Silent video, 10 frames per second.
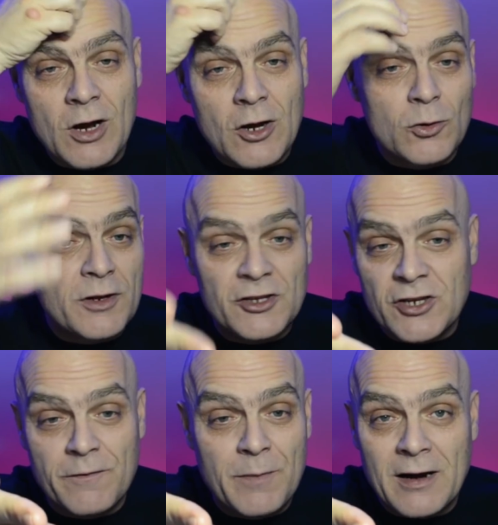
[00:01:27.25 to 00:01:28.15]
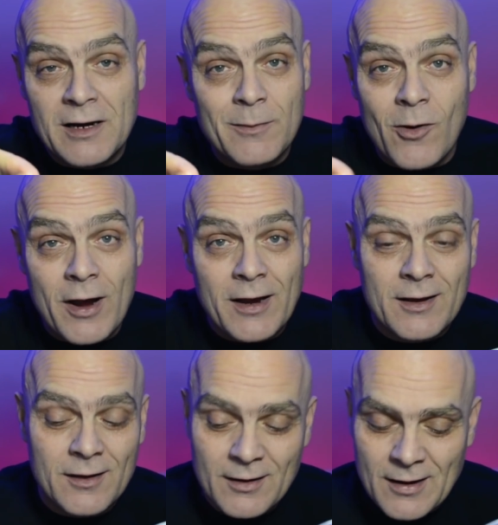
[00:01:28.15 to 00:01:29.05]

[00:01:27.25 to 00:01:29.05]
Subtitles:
I call it the Jeff Buckley mic,